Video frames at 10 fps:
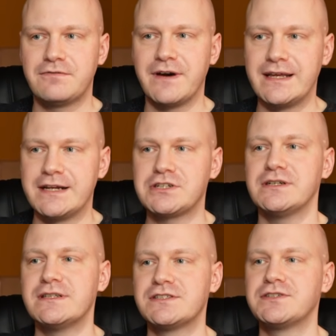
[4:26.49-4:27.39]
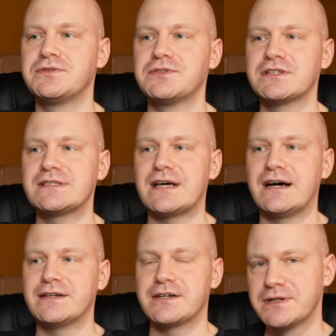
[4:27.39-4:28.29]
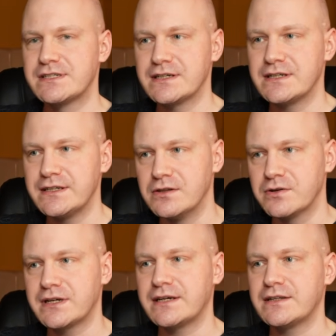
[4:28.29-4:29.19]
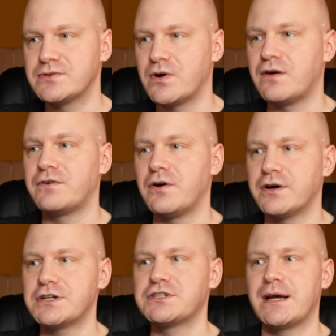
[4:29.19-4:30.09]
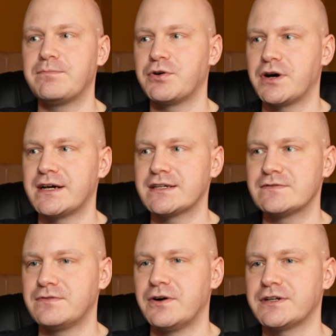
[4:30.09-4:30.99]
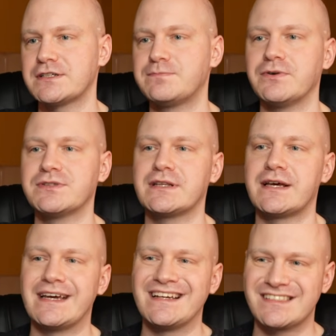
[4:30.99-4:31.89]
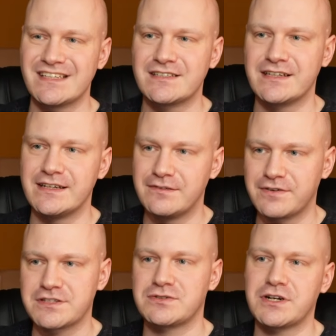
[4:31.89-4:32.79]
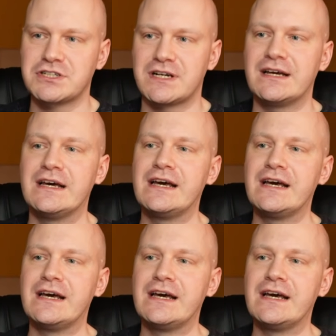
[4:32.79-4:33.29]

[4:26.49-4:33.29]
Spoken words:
financial institutions are increasingly looking to offer on-chain products without exposing their existing infrastructure